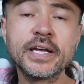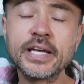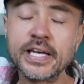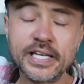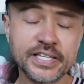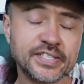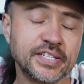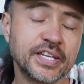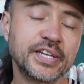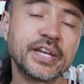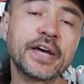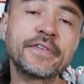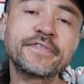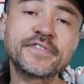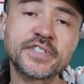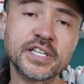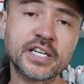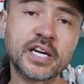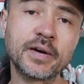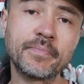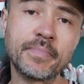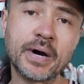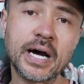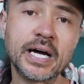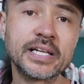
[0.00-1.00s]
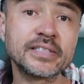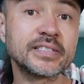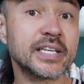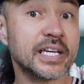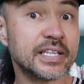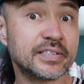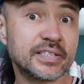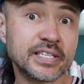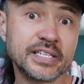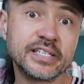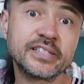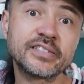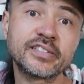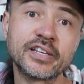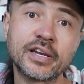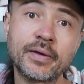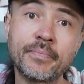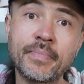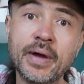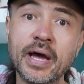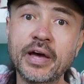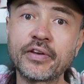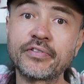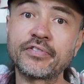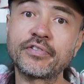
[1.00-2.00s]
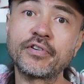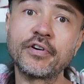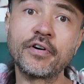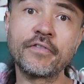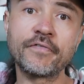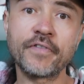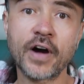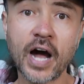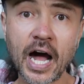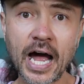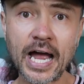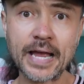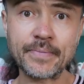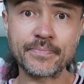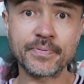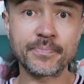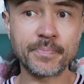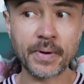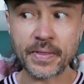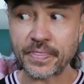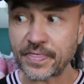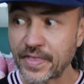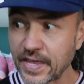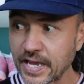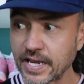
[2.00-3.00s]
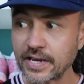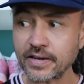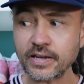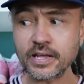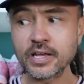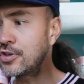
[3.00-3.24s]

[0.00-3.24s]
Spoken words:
is enough to command a decent amount of hype. But then